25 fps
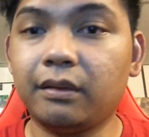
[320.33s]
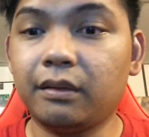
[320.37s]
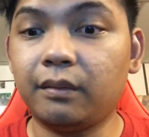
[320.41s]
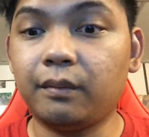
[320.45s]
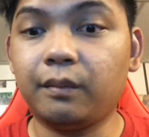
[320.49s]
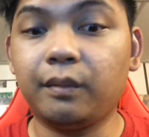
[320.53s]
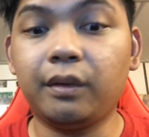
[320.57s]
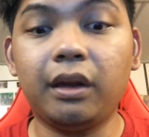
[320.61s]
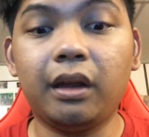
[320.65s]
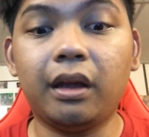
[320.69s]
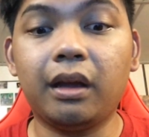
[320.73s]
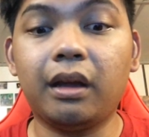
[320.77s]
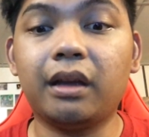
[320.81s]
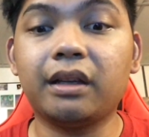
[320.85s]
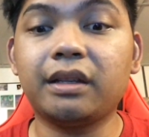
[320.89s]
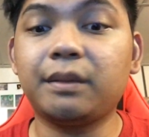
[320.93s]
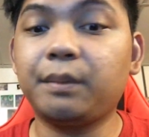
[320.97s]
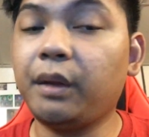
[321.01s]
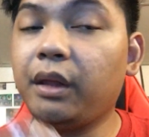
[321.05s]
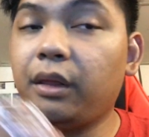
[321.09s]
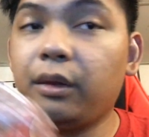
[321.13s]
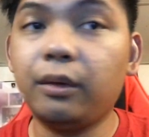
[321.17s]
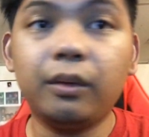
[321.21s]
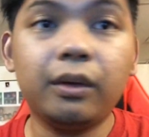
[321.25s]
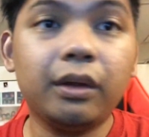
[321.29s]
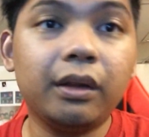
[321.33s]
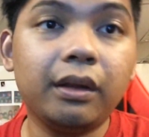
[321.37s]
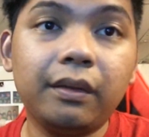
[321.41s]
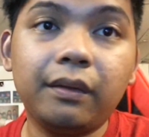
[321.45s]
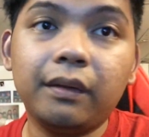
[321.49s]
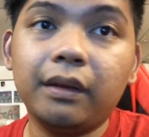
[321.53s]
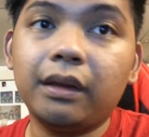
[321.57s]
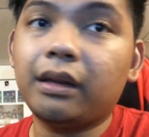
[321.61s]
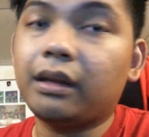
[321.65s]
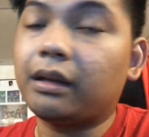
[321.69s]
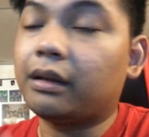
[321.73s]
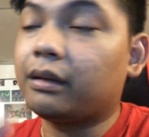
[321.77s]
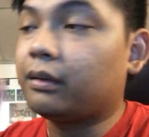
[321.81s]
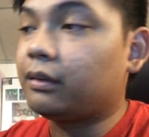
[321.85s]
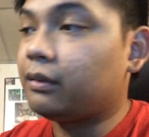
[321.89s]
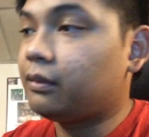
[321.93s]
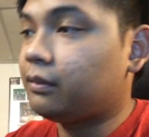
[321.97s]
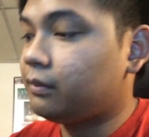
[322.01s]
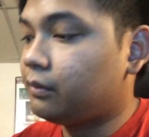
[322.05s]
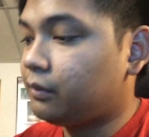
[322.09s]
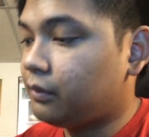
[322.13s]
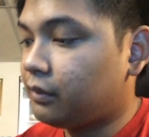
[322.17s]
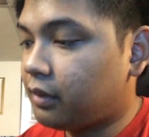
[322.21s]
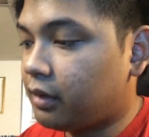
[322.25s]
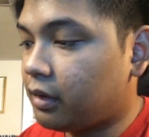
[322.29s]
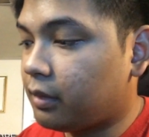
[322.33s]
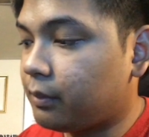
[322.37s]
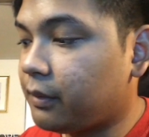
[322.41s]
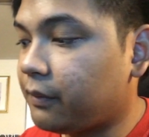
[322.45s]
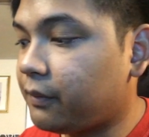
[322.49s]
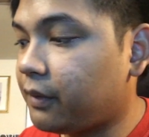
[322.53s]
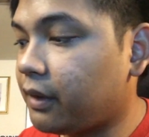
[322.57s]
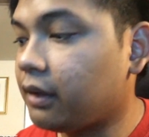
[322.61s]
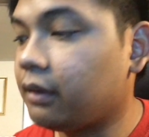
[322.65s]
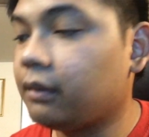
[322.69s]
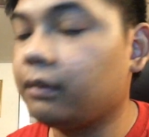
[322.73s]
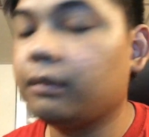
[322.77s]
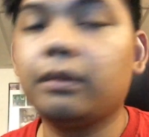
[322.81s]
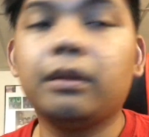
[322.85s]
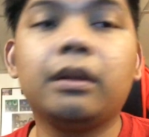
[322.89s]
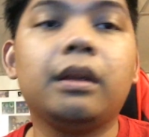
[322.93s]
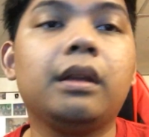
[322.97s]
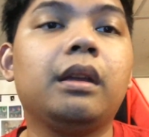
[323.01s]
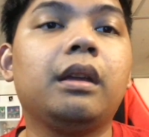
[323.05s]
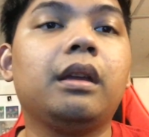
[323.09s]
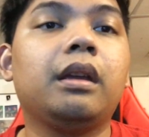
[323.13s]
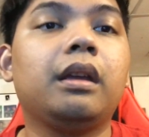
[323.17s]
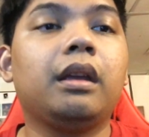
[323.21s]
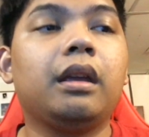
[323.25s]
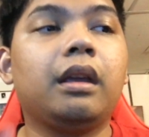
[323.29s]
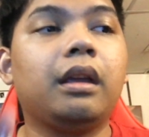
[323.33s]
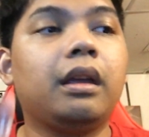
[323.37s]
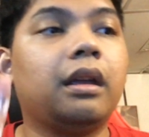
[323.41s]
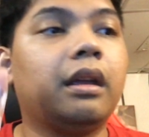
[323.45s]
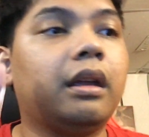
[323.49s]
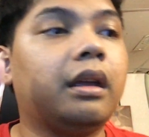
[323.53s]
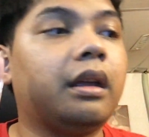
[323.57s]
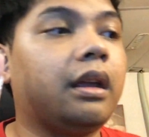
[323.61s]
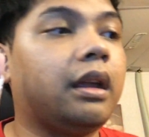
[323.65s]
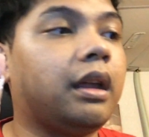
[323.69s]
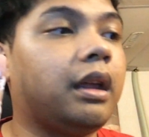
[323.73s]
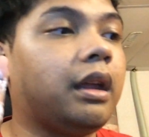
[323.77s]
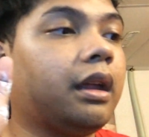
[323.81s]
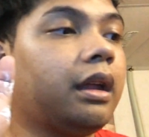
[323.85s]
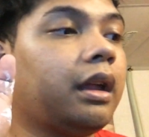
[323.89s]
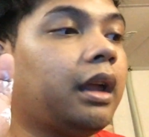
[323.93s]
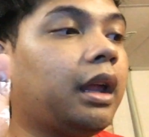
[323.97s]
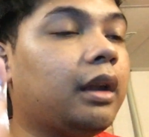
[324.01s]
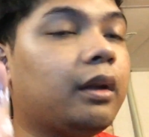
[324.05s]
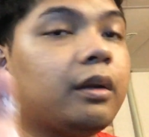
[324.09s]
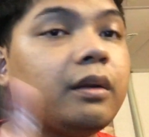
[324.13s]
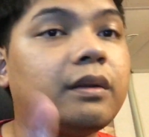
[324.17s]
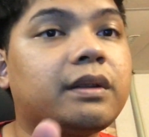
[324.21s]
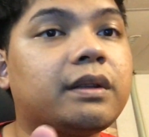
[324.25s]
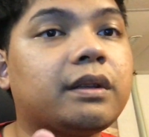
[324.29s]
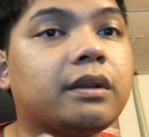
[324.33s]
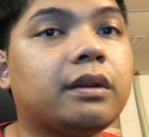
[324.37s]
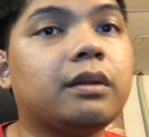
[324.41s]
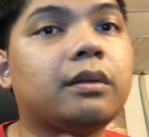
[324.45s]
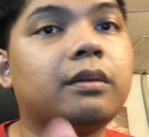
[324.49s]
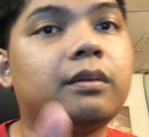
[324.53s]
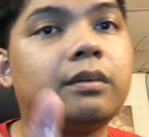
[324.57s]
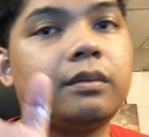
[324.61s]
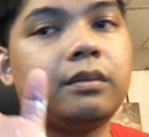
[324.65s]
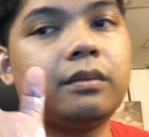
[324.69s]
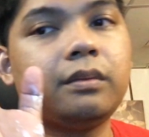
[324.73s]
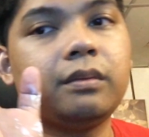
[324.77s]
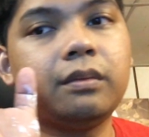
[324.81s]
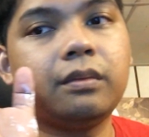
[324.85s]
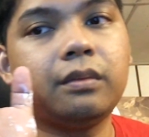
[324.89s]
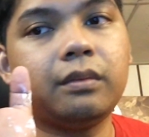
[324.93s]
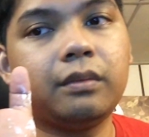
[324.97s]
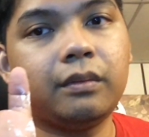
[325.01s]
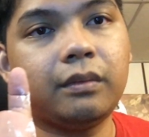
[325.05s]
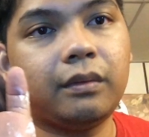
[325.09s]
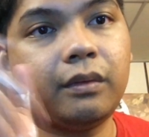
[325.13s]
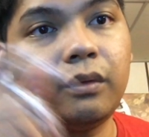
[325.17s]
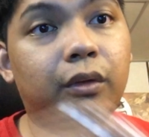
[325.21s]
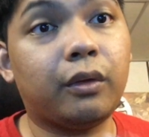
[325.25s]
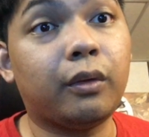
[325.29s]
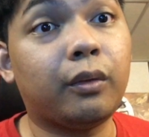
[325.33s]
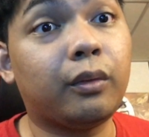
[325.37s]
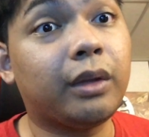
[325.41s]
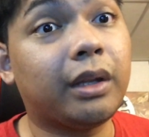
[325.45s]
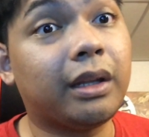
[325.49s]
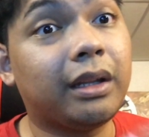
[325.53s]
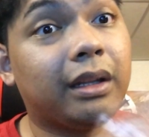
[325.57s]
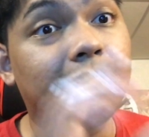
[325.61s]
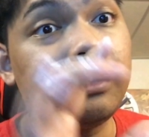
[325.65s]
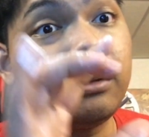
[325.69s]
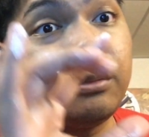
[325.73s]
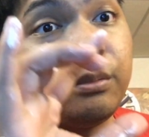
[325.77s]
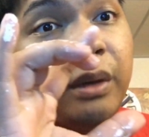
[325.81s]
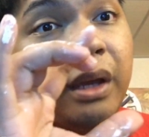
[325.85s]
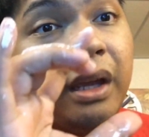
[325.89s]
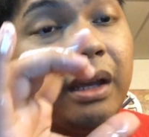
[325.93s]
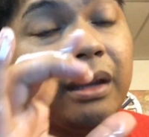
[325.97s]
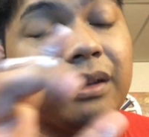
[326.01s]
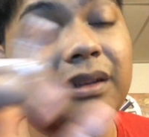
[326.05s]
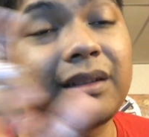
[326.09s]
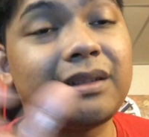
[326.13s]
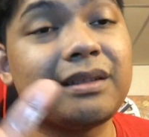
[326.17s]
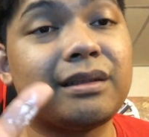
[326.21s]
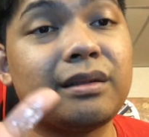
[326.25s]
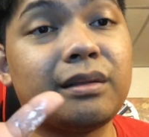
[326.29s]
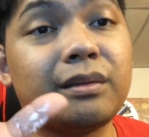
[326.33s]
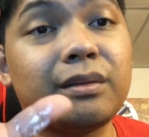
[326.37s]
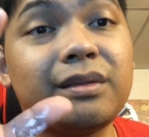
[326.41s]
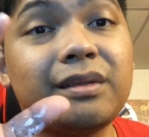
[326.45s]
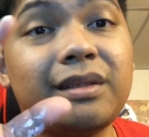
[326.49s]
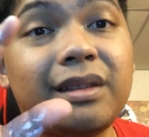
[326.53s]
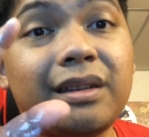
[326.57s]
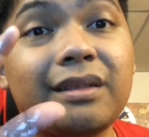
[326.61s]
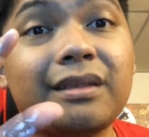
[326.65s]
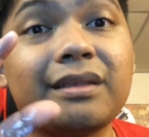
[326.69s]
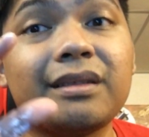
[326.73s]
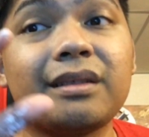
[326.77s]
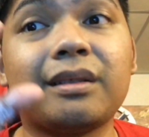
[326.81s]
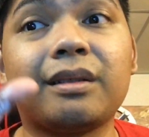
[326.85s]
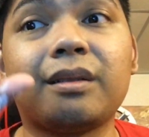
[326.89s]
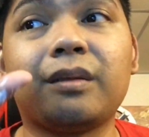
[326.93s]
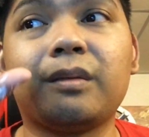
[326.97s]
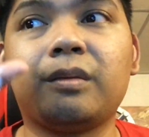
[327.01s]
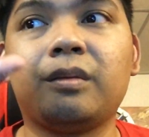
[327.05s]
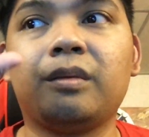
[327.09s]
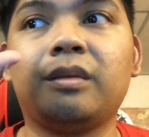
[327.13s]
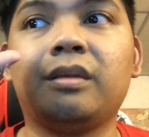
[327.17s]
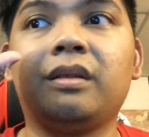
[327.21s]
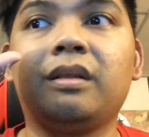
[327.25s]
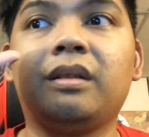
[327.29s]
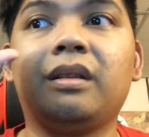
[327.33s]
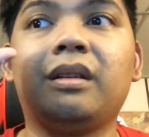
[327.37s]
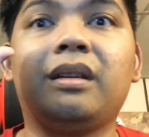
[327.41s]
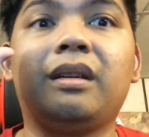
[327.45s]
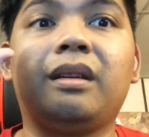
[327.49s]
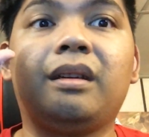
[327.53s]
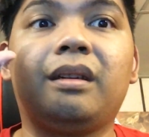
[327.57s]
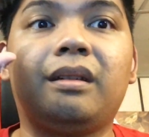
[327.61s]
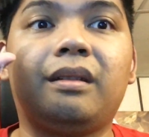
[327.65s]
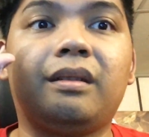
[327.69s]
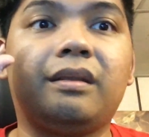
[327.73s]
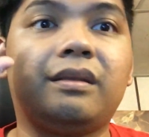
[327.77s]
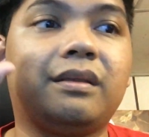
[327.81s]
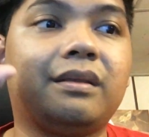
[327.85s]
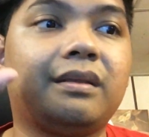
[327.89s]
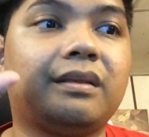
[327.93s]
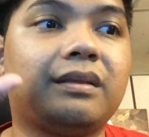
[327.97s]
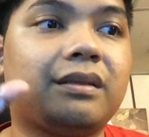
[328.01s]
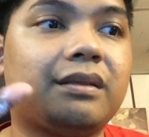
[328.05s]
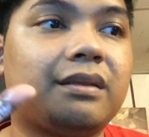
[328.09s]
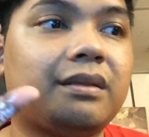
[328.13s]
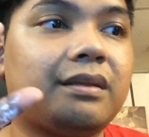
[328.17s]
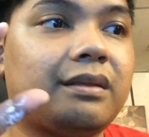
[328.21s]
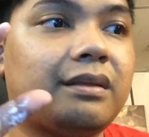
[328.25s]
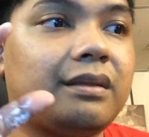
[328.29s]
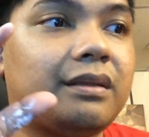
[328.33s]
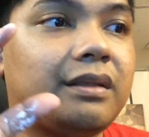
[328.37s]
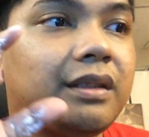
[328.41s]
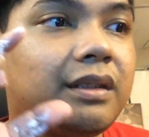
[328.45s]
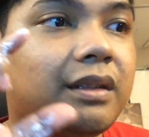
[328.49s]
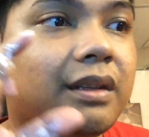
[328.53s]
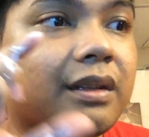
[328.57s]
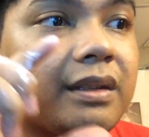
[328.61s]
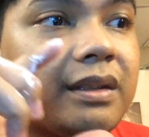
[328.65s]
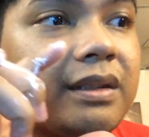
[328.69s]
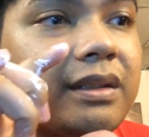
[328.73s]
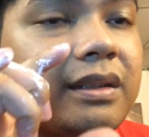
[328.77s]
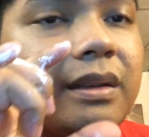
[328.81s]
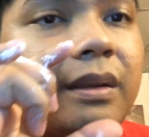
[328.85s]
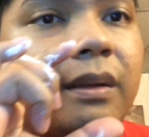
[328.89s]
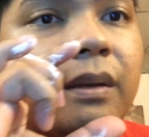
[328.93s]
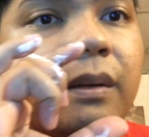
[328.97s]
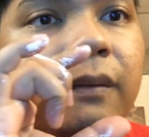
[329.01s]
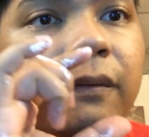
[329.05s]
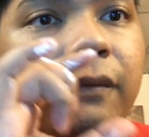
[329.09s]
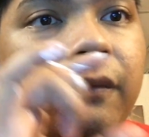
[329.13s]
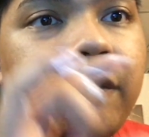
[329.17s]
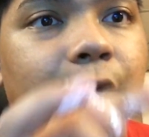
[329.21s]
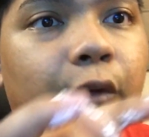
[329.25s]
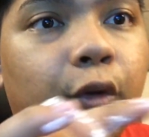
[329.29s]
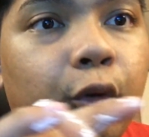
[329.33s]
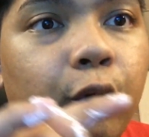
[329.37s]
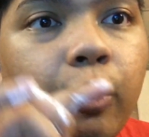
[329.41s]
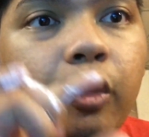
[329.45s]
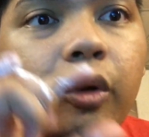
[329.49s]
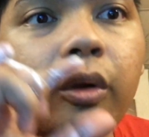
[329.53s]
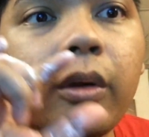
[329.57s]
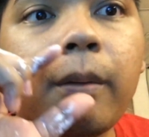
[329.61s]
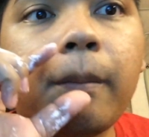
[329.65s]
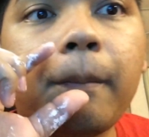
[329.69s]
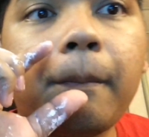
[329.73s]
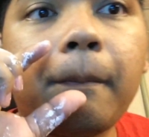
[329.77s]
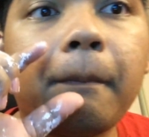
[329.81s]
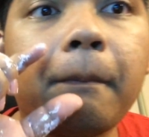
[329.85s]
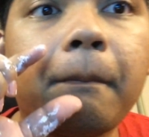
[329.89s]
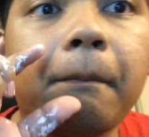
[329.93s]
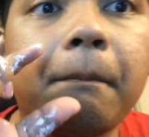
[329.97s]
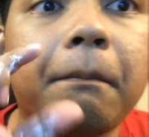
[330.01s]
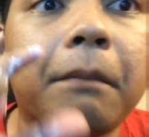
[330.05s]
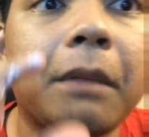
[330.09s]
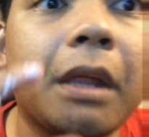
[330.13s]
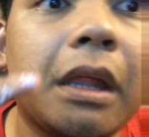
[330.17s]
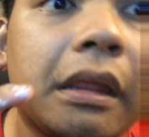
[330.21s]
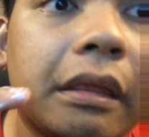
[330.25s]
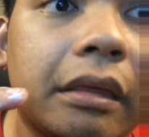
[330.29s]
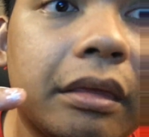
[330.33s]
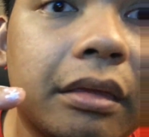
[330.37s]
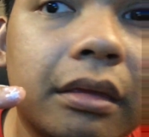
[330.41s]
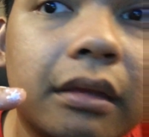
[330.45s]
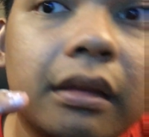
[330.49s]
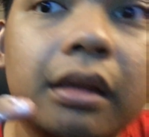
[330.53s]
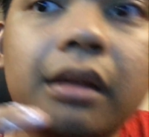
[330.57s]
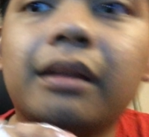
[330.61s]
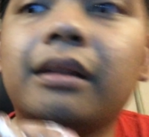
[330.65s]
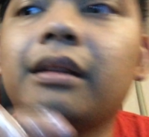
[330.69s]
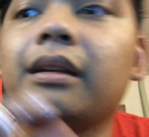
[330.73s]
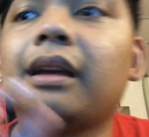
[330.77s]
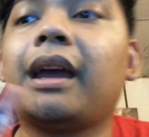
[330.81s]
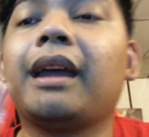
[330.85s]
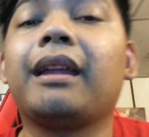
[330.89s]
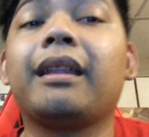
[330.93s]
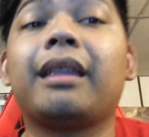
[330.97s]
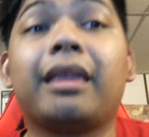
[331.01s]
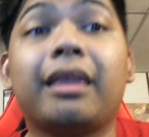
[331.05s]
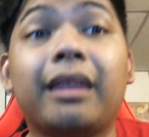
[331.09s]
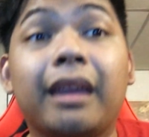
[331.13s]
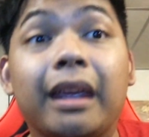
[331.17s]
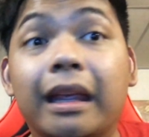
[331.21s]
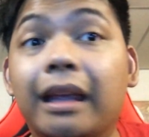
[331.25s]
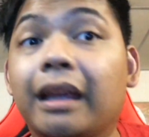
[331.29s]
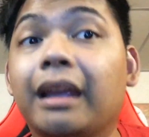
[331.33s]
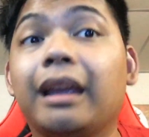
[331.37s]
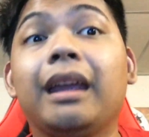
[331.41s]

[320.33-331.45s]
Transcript: speed through everything, and it'll be fine. And also through the little bag, because those things are just for mint, I think.